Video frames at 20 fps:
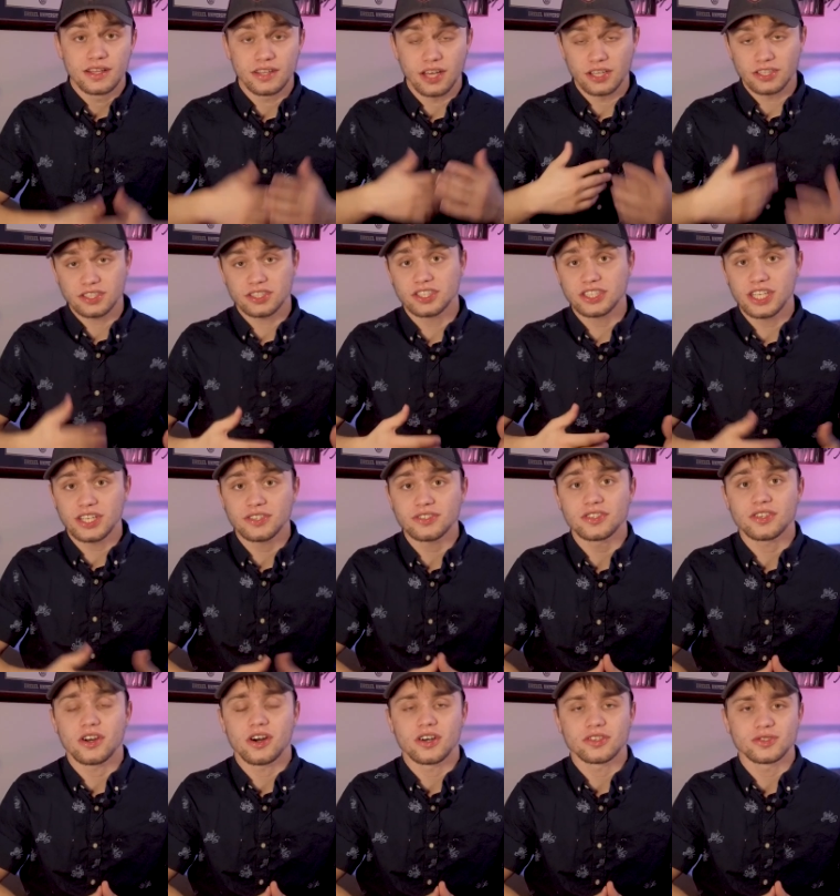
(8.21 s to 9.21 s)
Tusk shells
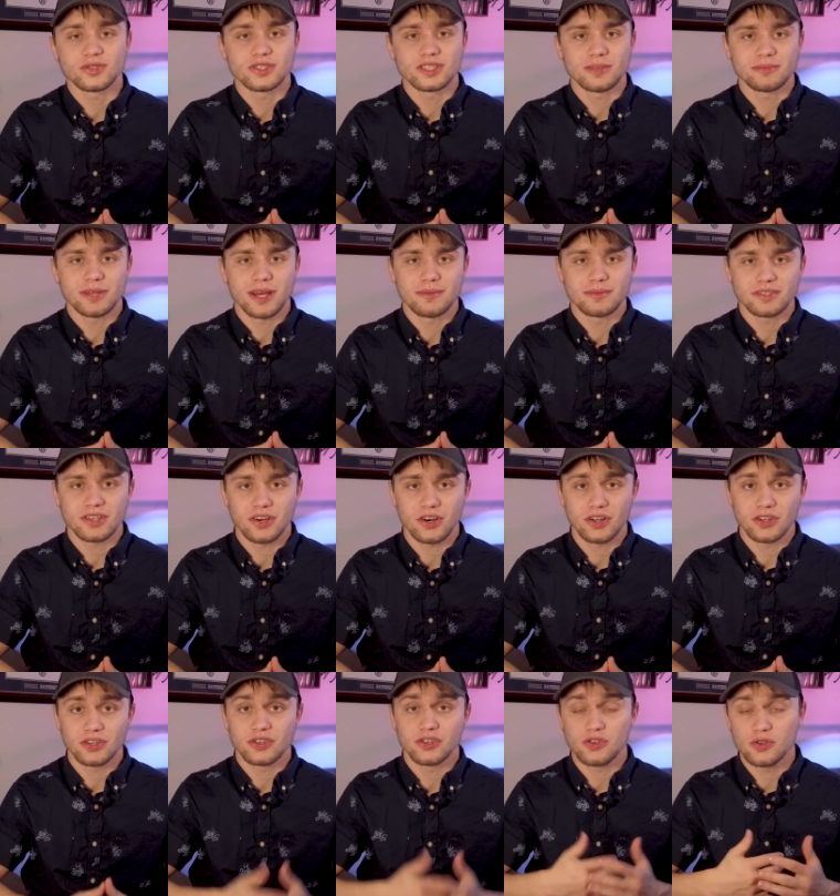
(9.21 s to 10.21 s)
are also sometimes
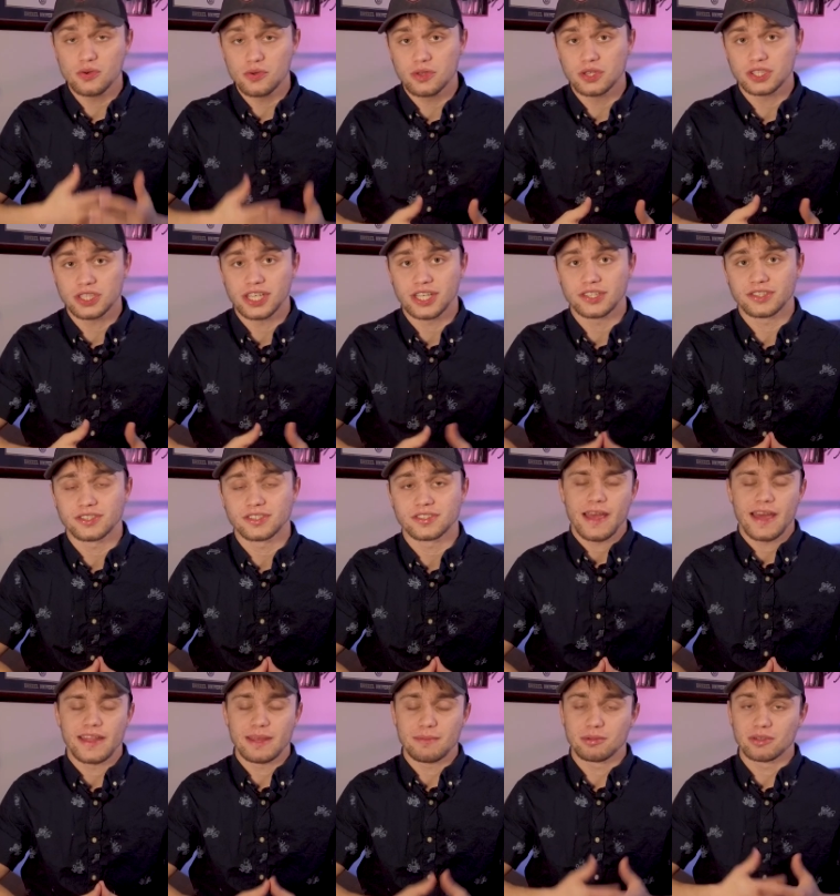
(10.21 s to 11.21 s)
called tooth shells,
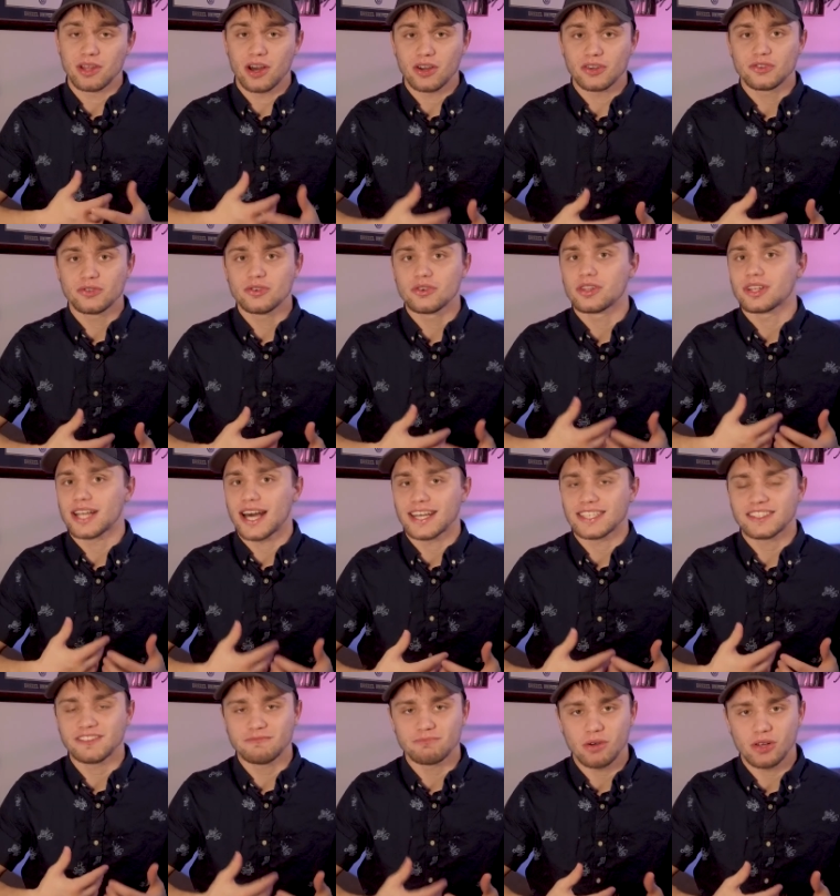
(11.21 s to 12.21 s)
and they belong to a
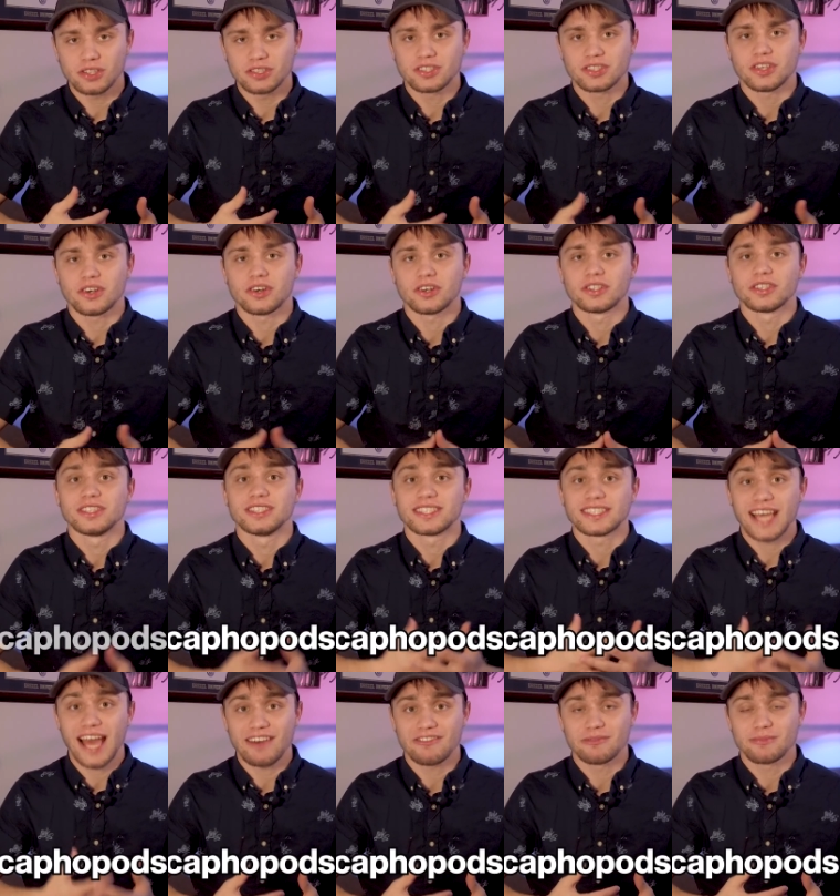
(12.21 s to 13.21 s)
class of mollusks called
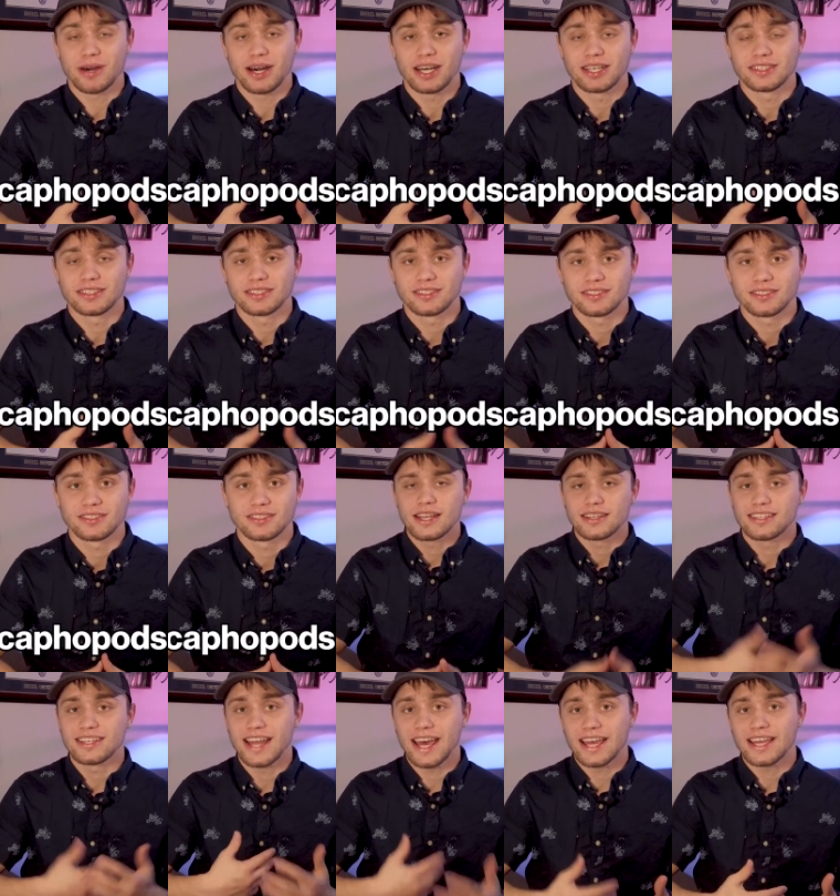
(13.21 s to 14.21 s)
scaphopods.
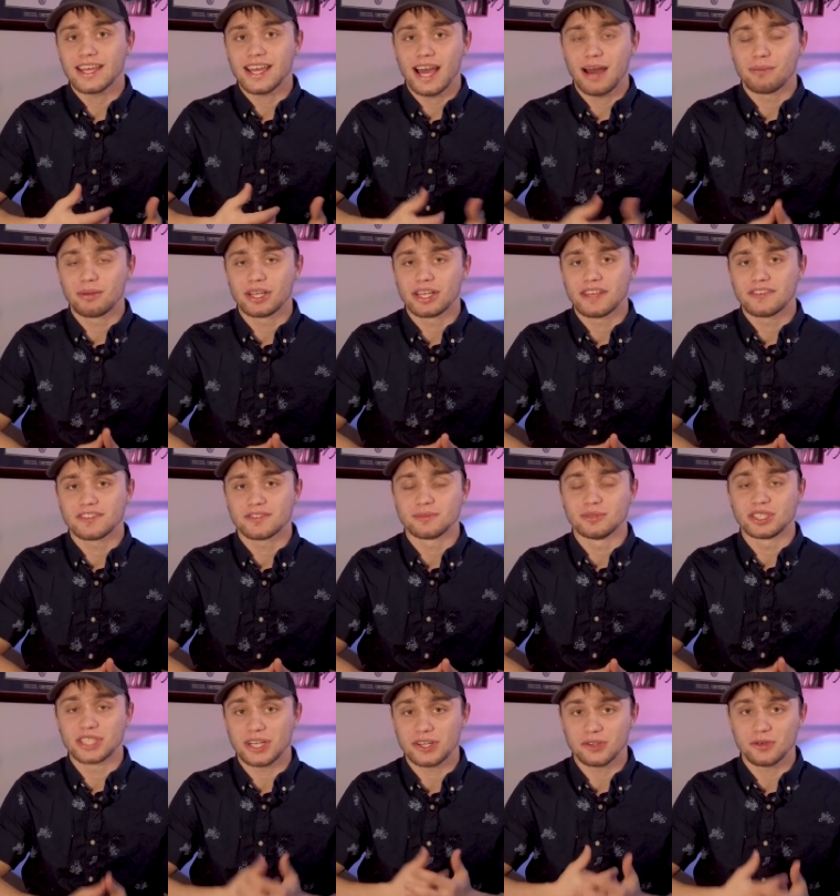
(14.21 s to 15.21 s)
Today, I'm gonna give some
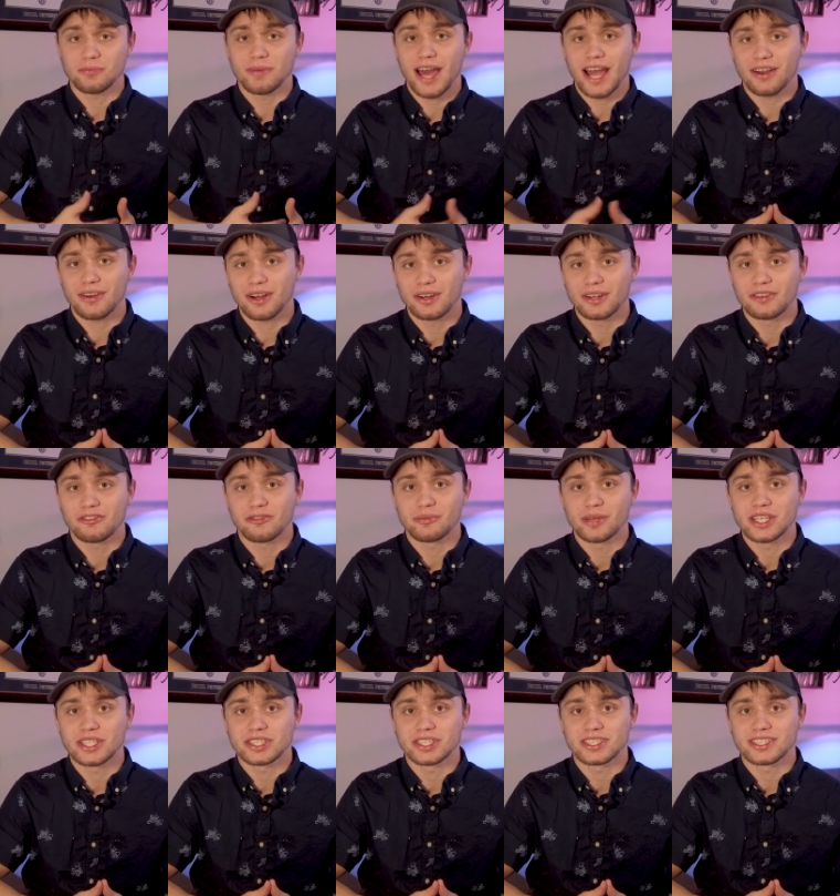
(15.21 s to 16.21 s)
general background
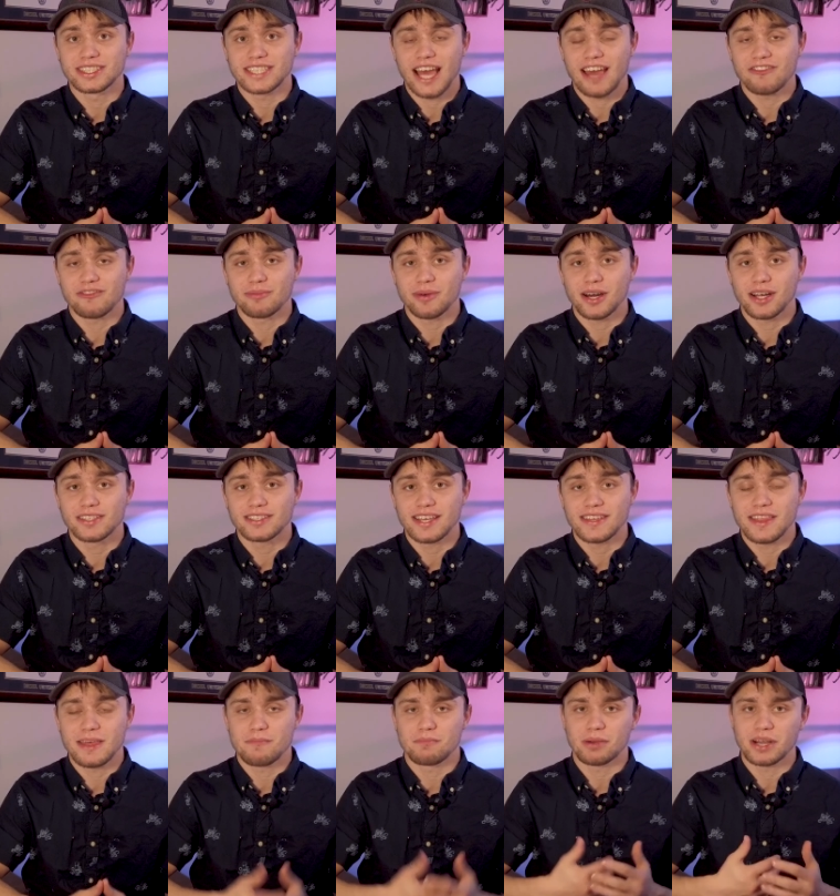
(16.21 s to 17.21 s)
information on scaphopods
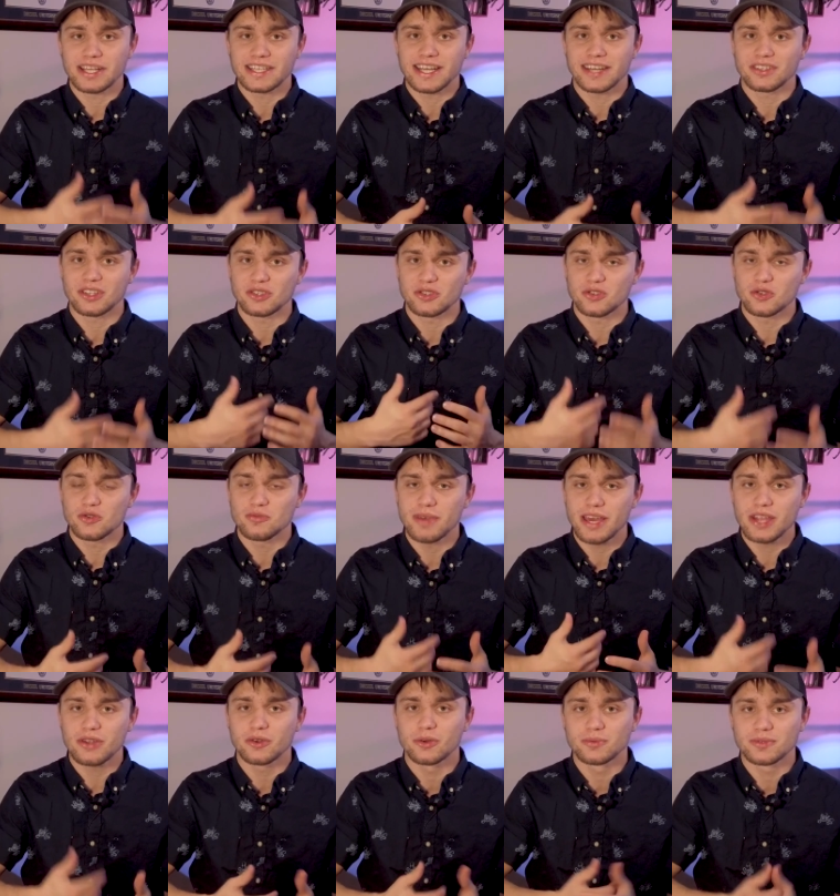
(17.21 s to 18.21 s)
and then break down the two
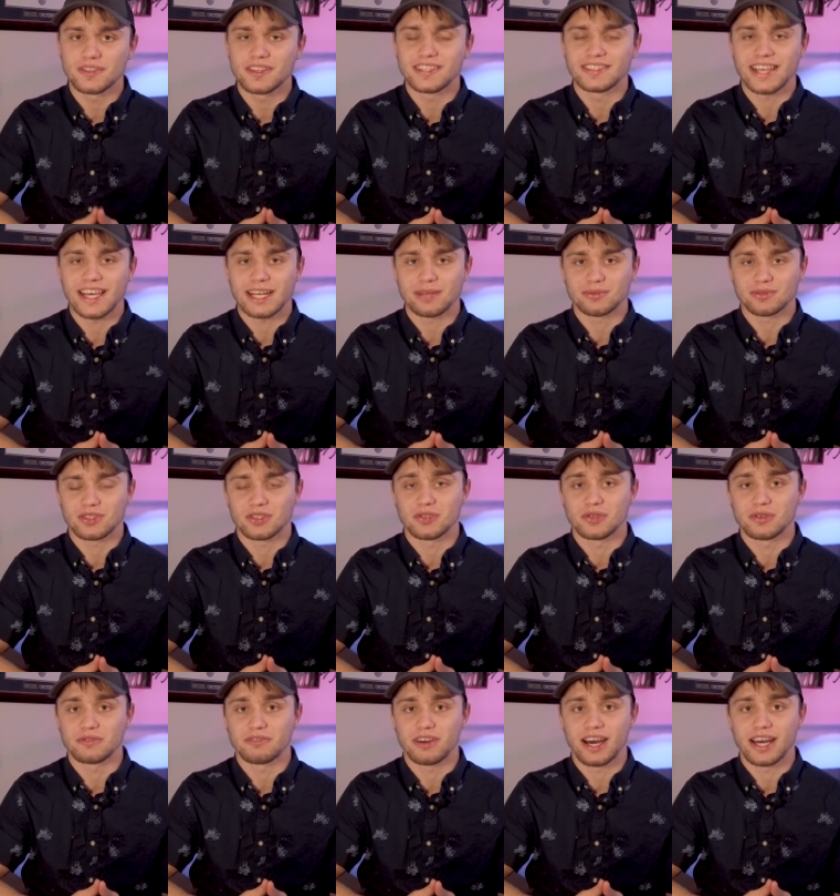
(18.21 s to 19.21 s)
main groups of these animals that you
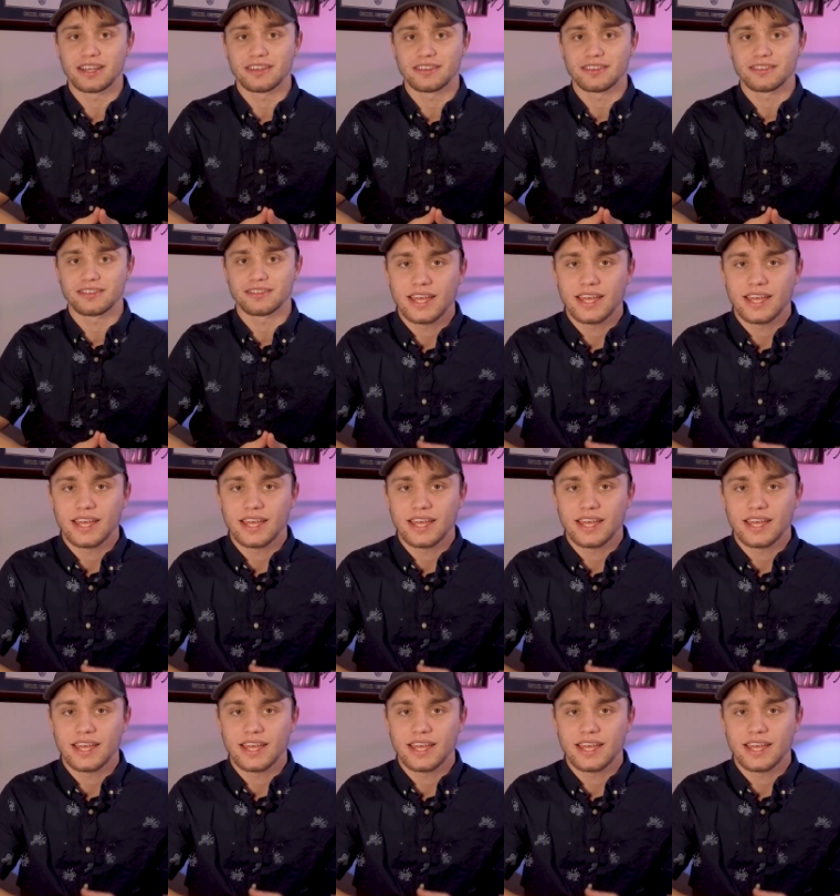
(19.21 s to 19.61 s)
can find.